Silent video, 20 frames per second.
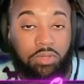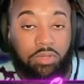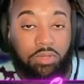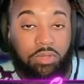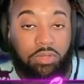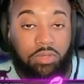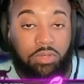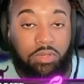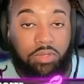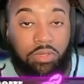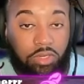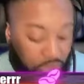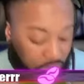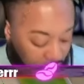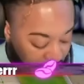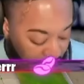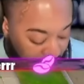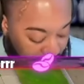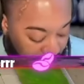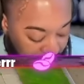And you're just going to
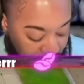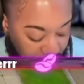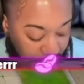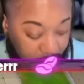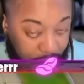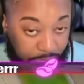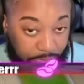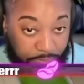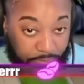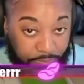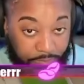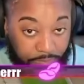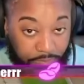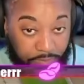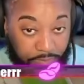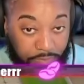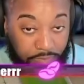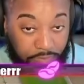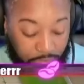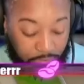line it up.
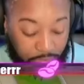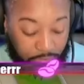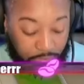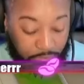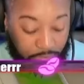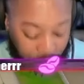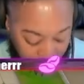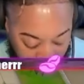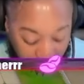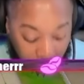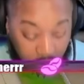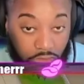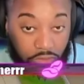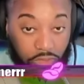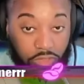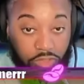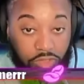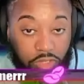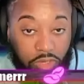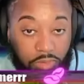
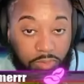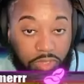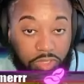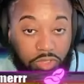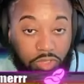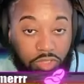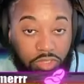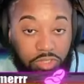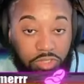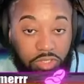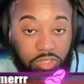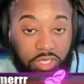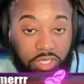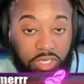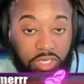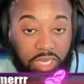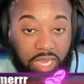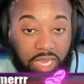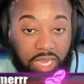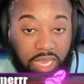You're just going to make sure it's
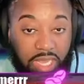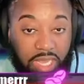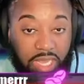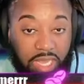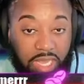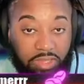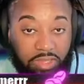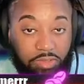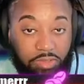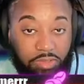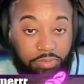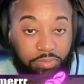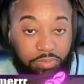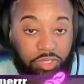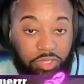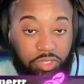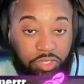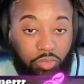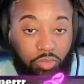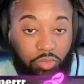looking at the spot that you
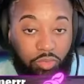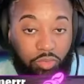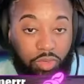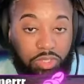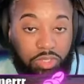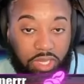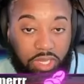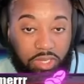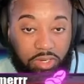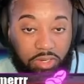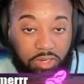want it to be at.